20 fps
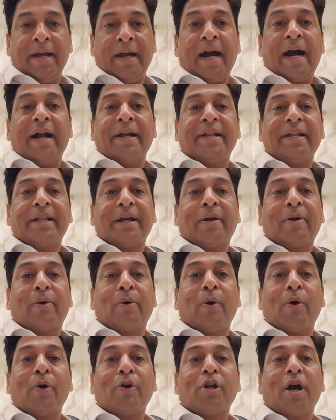under the
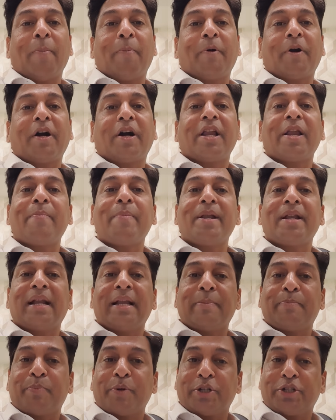Code of Criminal
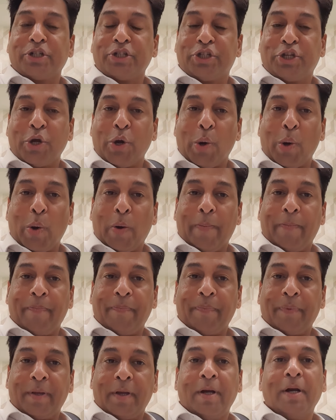Procedure.
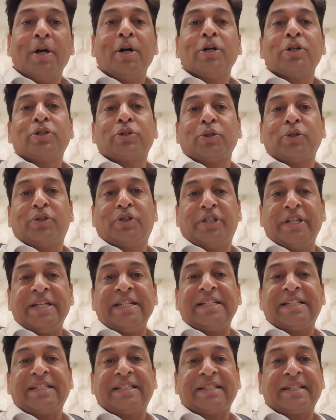So
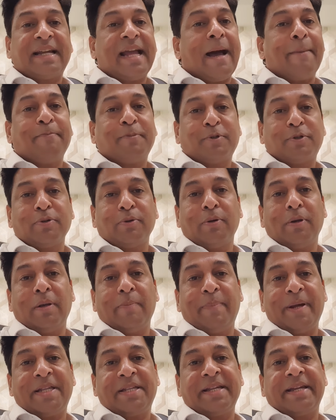this capsule
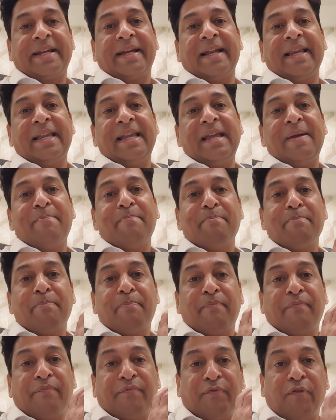basically
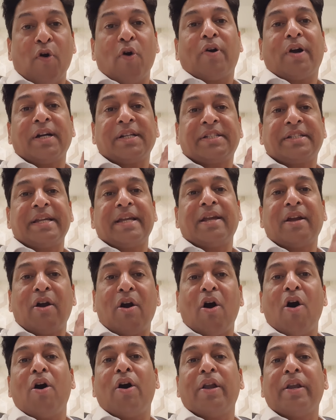focusing
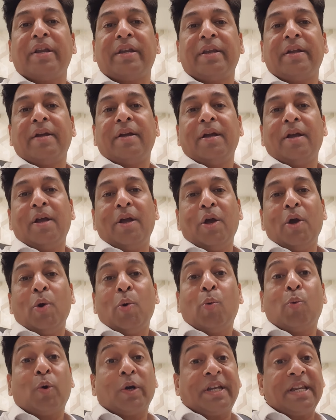on
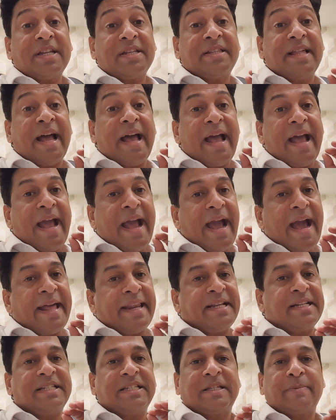what is the
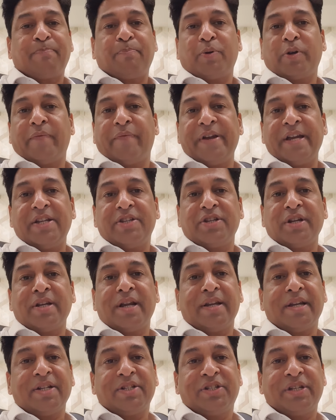arrest provision
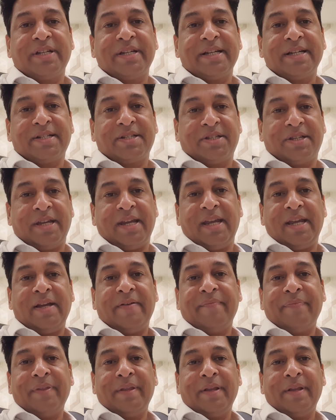under GST.